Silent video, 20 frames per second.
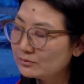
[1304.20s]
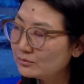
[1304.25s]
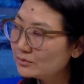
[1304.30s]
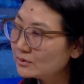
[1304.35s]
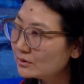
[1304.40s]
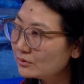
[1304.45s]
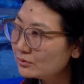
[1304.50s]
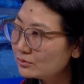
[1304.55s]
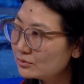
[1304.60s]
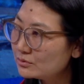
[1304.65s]

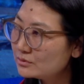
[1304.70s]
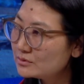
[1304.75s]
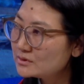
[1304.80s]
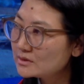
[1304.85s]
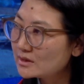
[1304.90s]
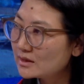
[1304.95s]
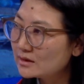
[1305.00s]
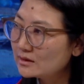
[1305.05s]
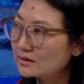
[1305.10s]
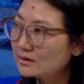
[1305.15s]
rules,
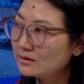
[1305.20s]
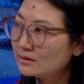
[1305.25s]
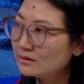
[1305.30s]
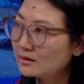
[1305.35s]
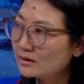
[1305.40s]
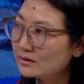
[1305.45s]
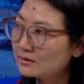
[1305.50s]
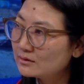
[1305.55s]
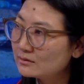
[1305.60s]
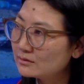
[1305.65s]
I think
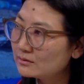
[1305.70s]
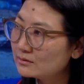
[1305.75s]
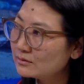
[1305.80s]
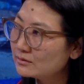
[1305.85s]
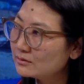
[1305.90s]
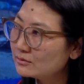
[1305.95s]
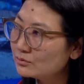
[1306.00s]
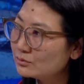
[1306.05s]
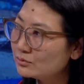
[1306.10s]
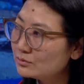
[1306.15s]
that
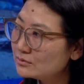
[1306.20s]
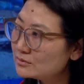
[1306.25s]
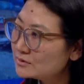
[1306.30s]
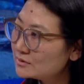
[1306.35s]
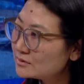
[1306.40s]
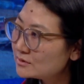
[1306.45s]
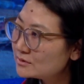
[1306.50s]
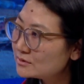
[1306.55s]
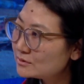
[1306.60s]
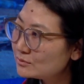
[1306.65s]
the
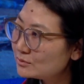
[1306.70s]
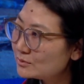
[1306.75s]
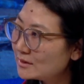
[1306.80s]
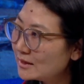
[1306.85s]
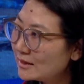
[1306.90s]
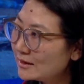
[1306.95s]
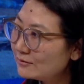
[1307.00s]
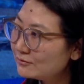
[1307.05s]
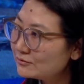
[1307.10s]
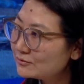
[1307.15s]
rules will
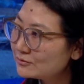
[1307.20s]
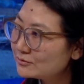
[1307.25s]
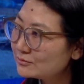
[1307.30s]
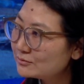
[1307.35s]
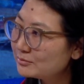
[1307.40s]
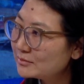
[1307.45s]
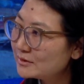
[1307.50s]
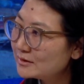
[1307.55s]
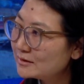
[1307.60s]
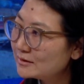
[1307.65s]
have to
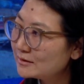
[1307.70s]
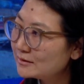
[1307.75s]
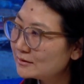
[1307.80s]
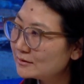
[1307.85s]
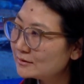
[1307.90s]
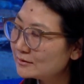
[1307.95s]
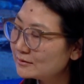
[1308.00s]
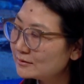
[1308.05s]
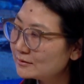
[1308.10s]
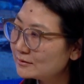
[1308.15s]
play
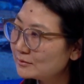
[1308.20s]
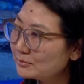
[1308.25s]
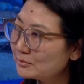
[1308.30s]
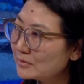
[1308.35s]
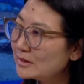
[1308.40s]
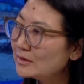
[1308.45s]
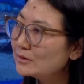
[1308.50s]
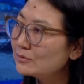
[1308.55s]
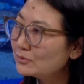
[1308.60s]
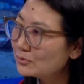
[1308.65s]
the
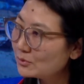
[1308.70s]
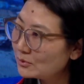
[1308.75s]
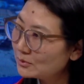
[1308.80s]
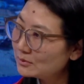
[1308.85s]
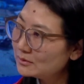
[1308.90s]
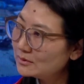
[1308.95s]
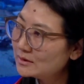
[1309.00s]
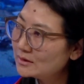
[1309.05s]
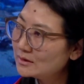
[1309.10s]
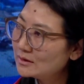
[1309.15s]
main
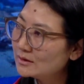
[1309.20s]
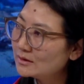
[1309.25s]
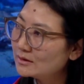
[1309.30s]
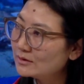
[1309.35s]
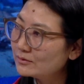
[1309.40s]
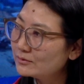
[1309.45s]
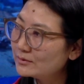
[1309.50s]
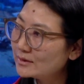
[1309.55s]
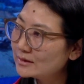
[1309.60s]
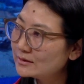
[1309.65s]
role
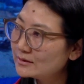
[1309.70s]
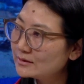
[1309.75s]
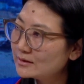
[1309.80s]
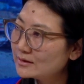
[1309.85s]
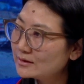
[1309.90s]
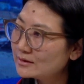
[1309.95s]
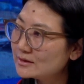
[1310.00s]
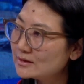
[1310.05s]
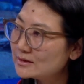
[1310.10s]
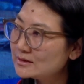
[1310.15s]
rather
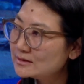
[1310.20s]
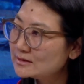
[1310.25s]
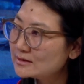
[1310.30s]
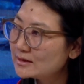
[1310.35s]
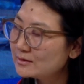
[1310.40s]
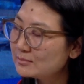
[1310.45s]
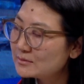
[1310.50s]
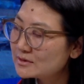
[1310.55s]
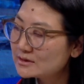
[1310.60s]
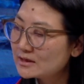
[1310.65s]
than
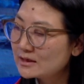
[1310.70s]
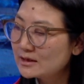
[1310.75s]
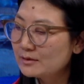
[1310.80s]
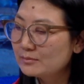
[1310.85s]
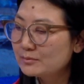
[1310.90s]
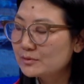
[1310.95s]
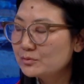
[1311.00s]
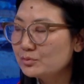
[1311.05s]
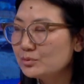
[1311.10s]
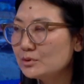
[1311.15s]
eCMS.
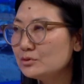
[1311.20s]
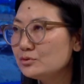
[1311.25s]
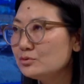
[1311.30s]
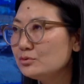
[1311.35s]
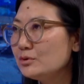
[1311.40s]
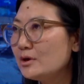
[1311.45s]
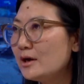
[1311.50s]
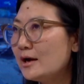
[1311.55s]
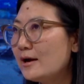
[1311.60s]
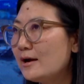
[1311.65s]
But we do
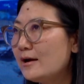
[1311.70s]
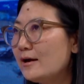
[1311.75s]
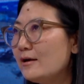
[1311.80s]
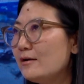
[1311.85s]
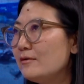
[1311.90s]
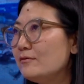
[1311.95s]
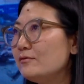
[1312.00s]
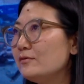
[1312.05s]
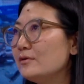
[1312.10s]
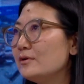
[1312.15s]

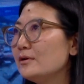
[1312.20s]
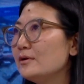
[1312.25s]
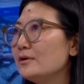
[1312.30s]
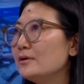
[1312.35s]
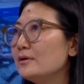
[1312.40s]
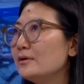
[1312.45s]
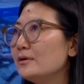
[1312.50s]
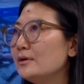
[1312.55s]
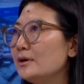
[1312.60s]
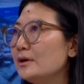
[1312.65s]
have
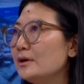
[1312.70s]
a